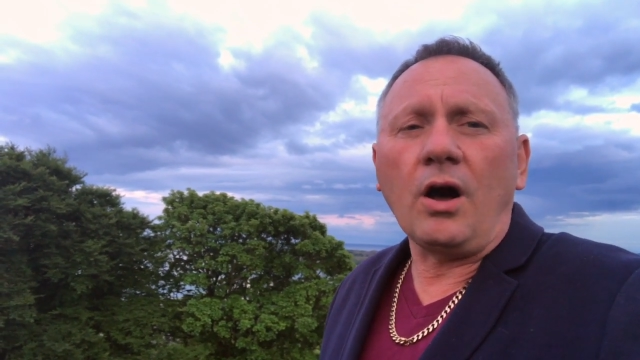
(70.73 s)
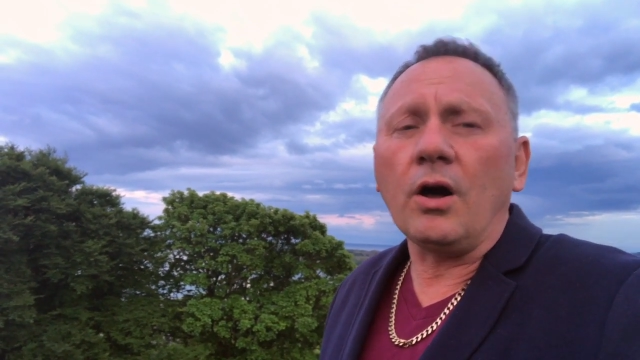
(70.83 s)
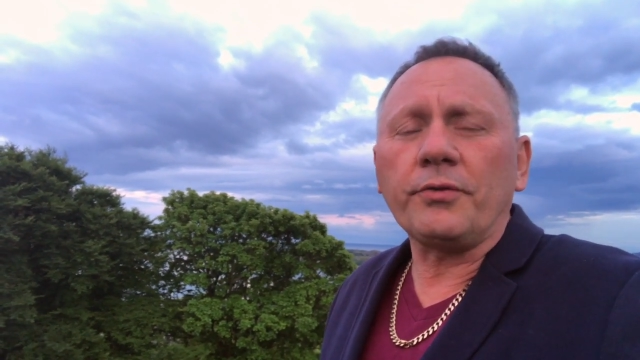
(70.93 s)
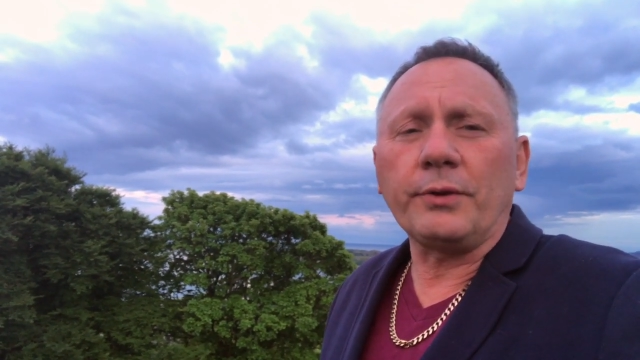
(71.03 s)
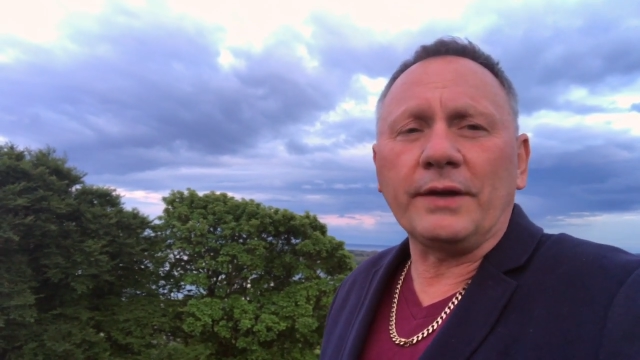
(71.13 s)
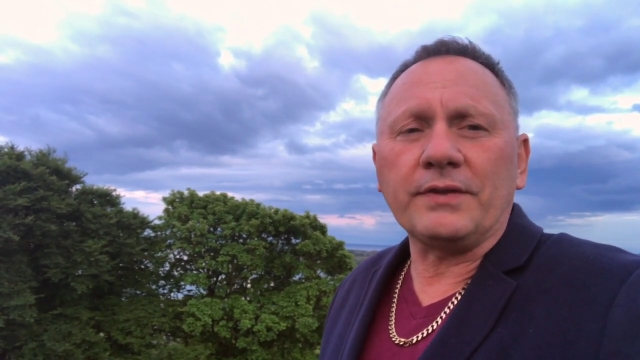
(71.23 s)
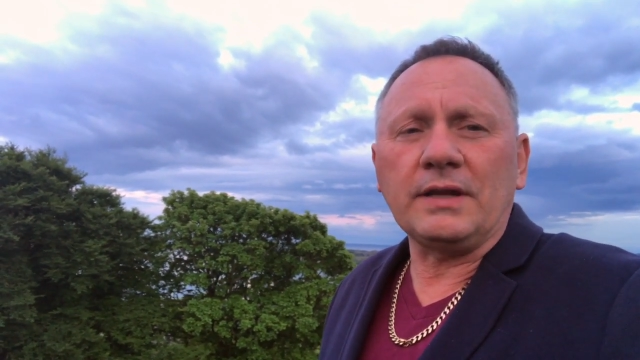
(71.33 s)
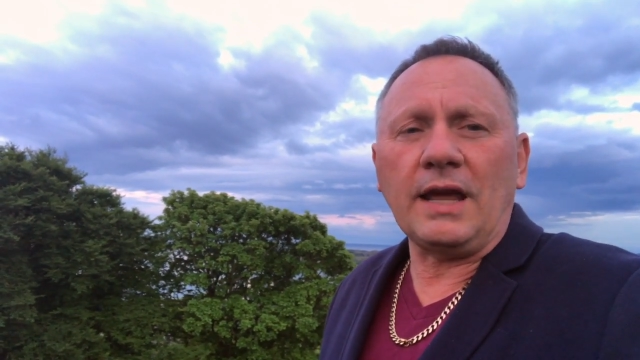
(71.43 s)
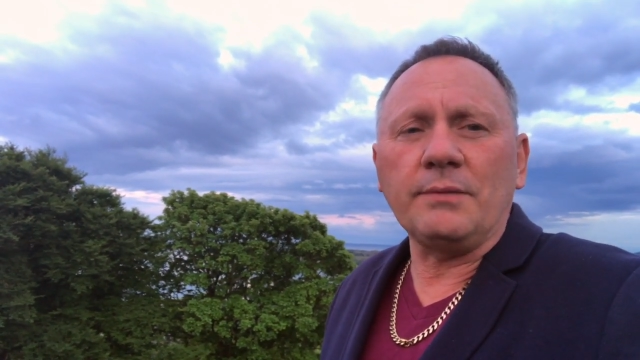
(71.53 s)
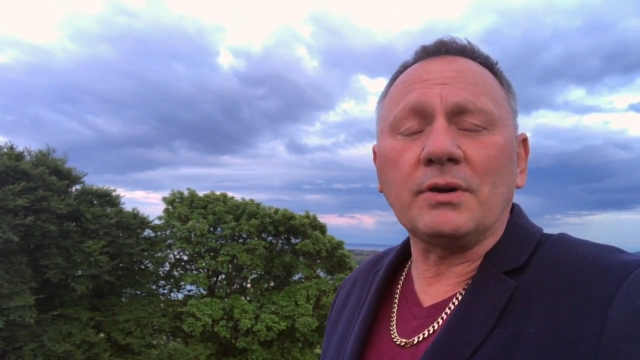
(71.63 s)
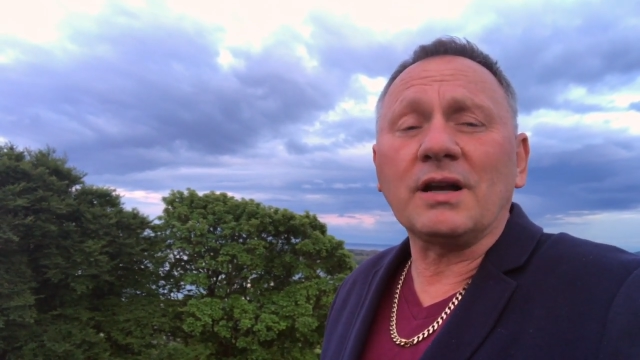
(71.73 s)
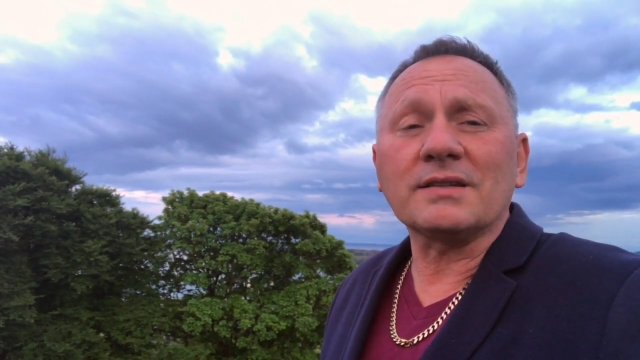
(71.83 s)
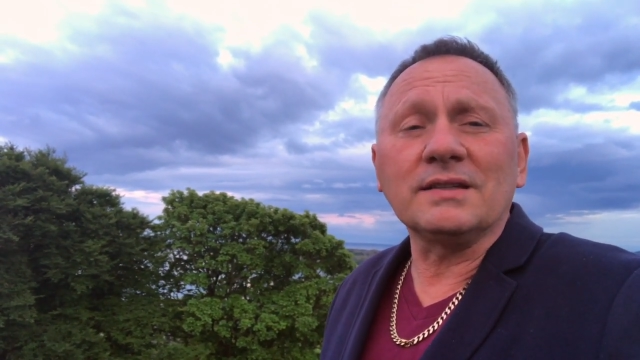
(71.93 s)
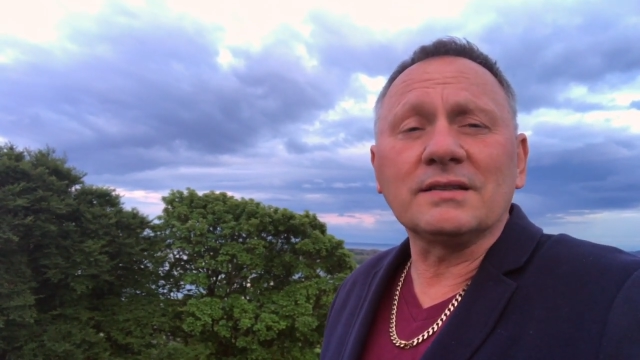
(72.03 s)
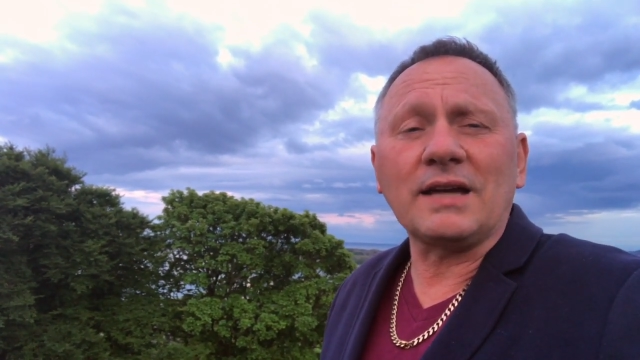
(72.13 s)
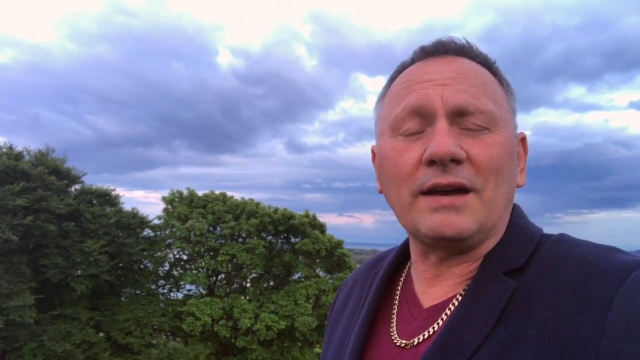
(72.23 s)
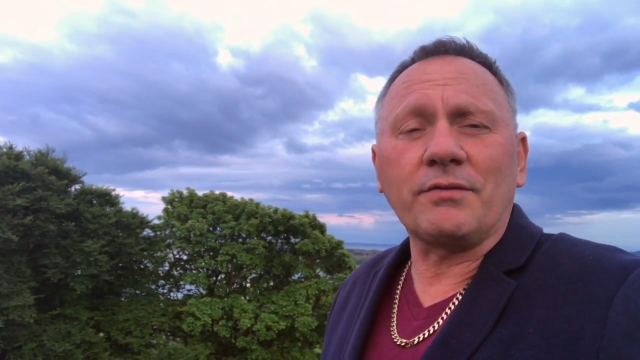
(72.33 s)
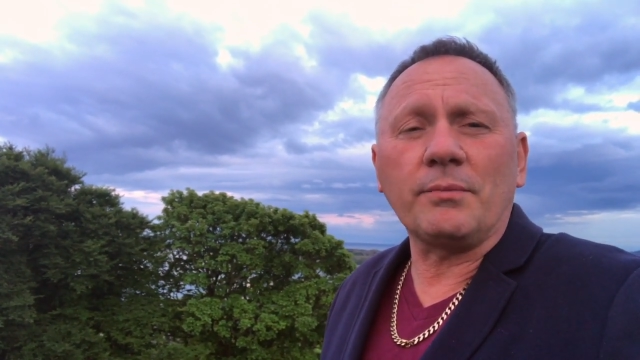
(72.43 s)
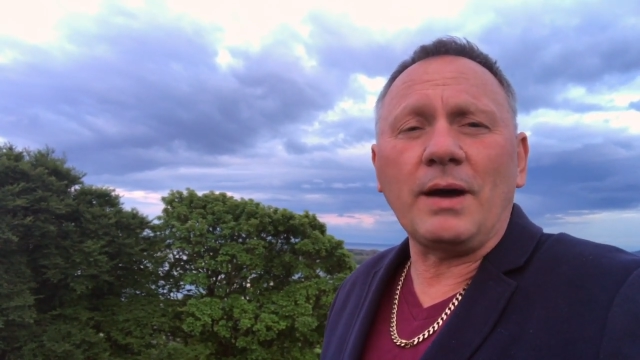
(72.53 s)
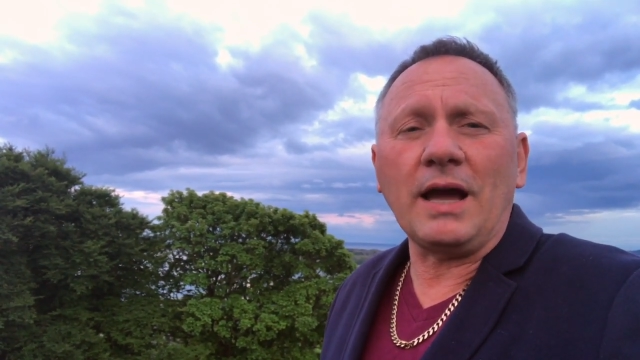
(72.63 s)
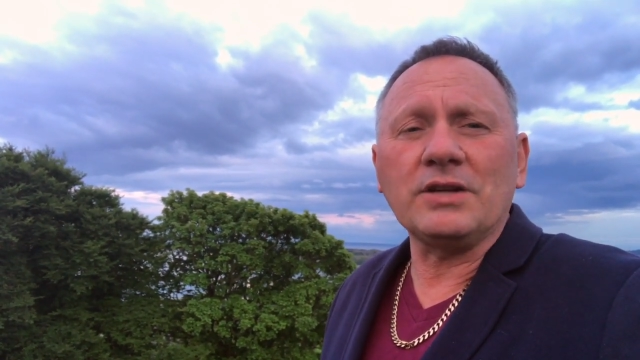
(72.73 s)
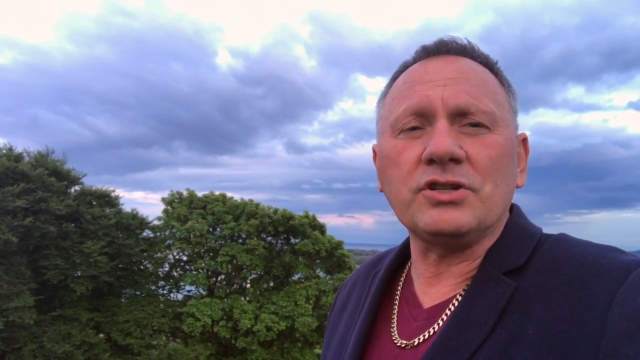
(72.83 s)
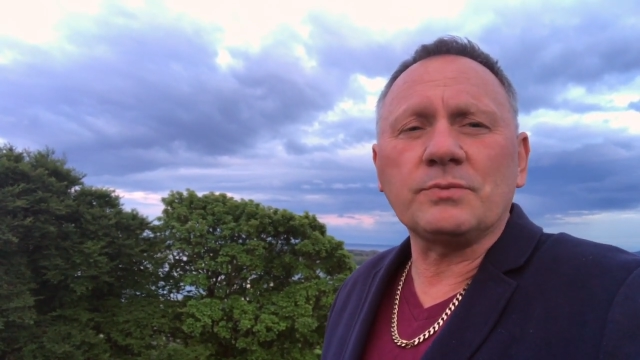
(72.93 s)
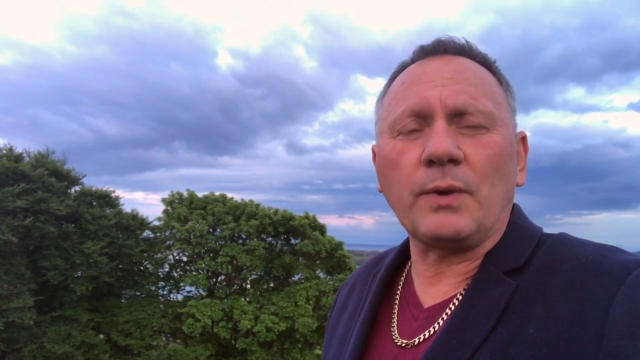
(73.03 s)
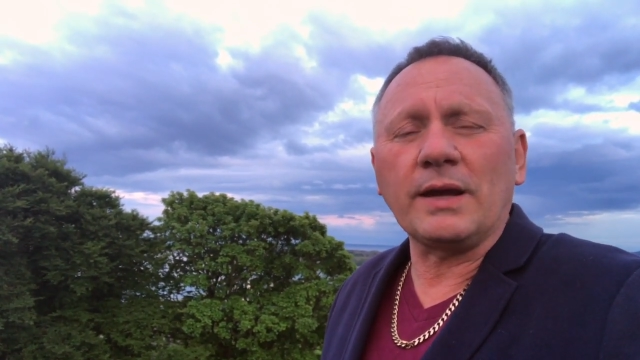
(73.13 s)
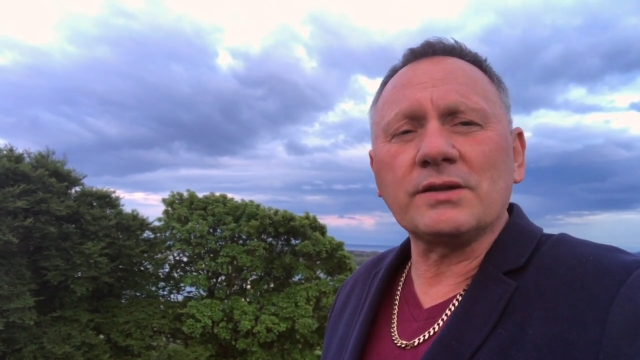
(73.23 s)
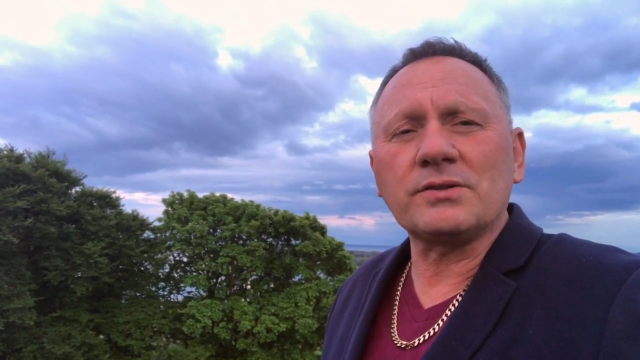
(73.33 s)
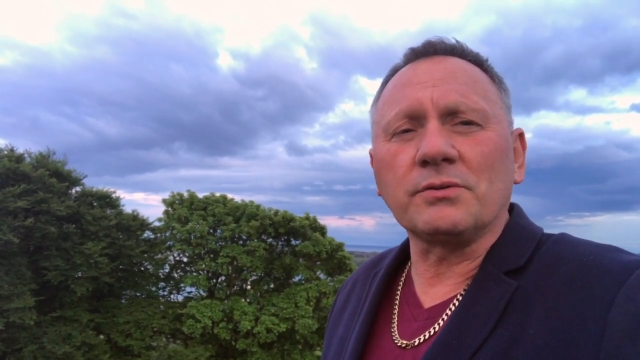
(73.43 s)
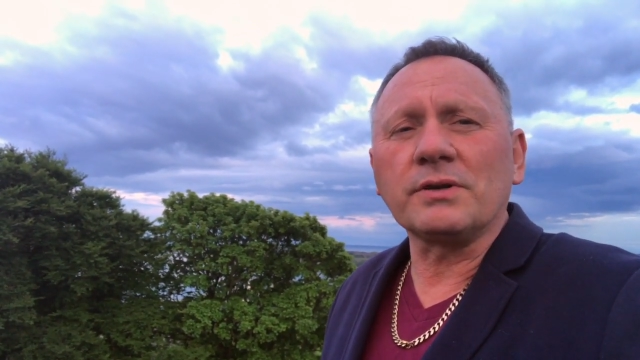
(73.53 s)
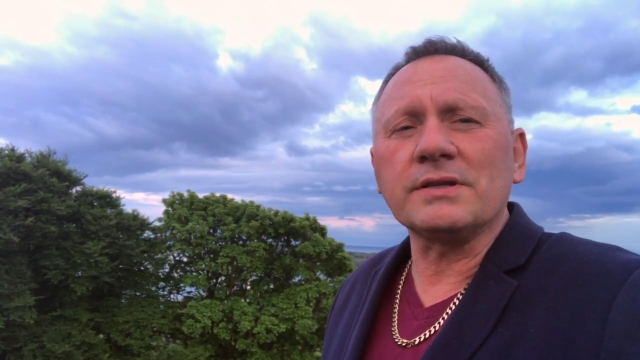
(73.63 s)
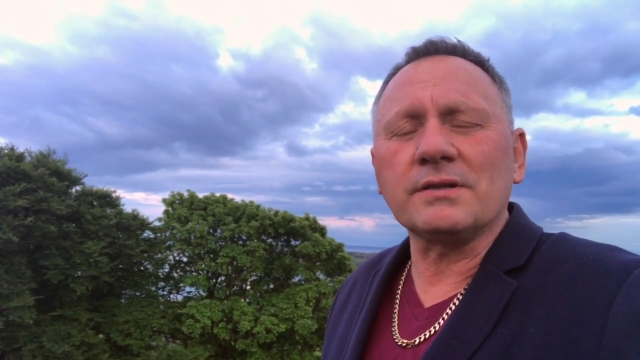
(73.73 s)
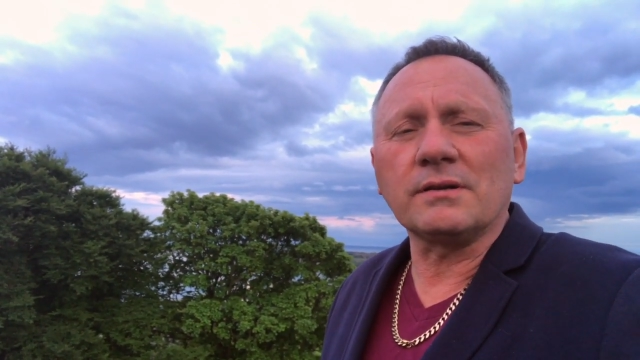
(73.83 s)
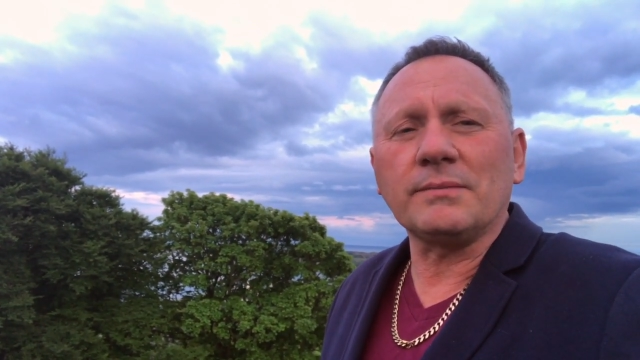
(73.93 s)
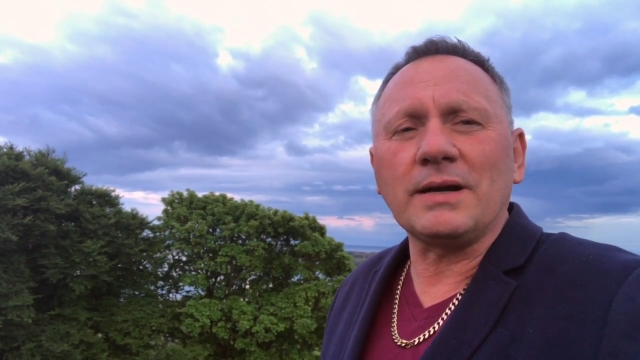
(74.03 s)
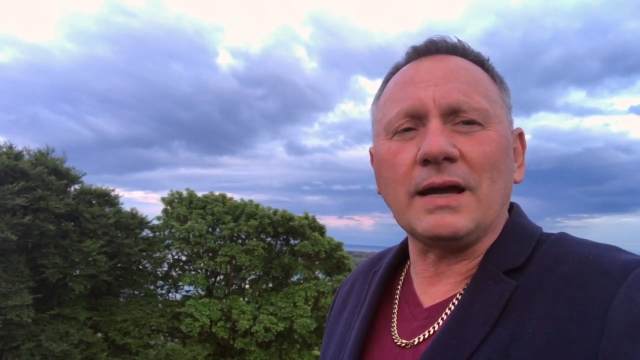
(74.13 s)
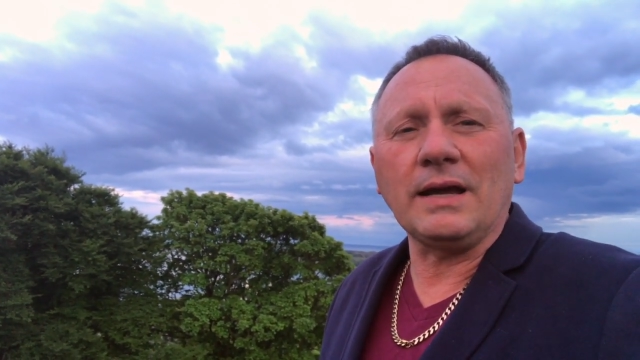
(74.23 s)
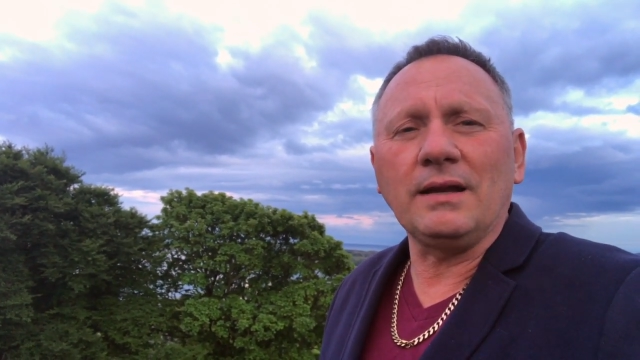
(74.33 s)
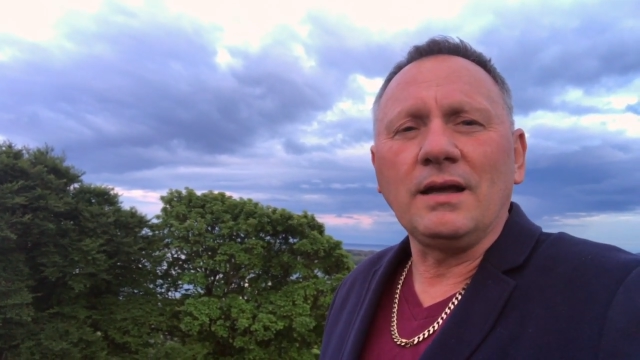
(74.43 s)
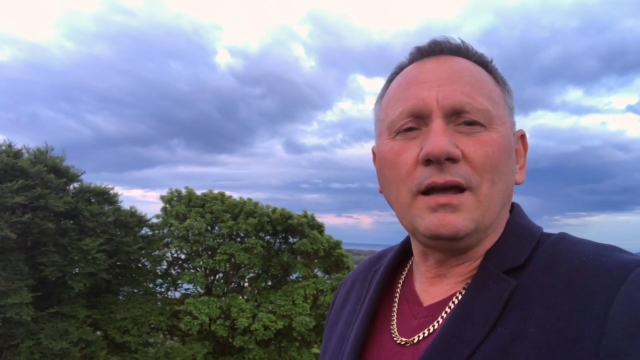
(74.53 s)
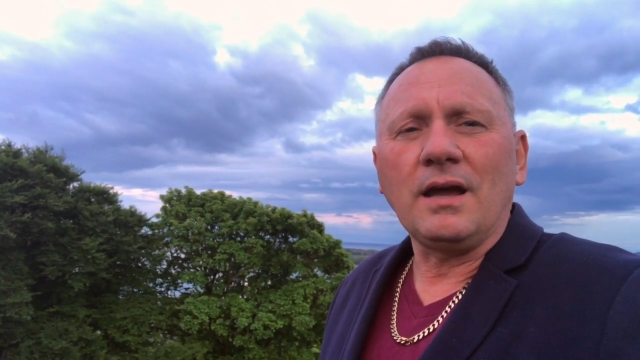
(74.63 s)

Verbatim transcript: all throughout the day because inside of her mind, she's playing stories in her mind